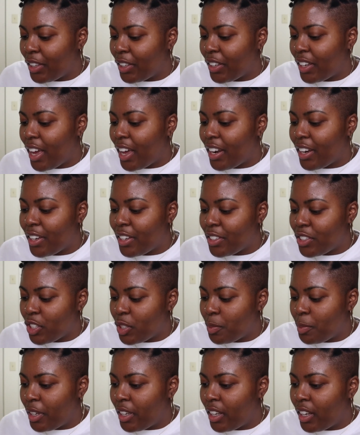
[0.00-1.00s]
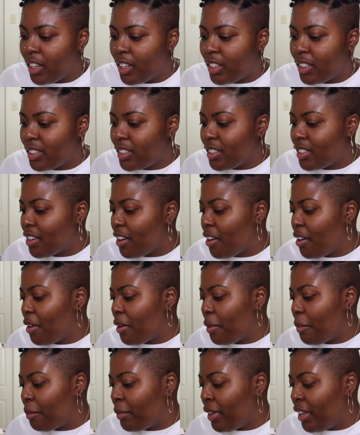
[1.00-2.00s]
look at it just because
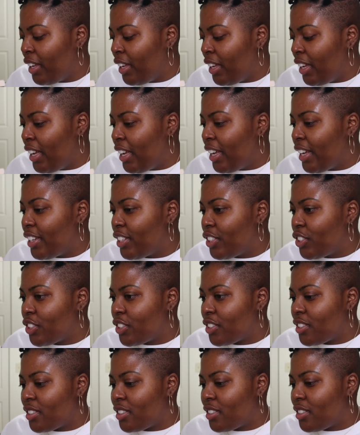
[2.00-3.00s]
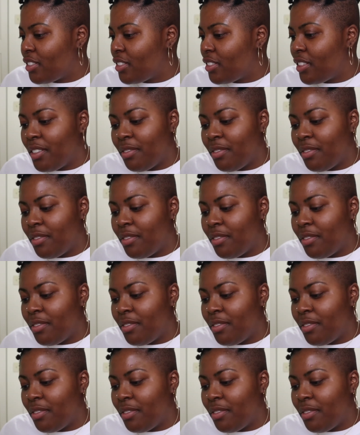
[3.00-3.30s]
it's just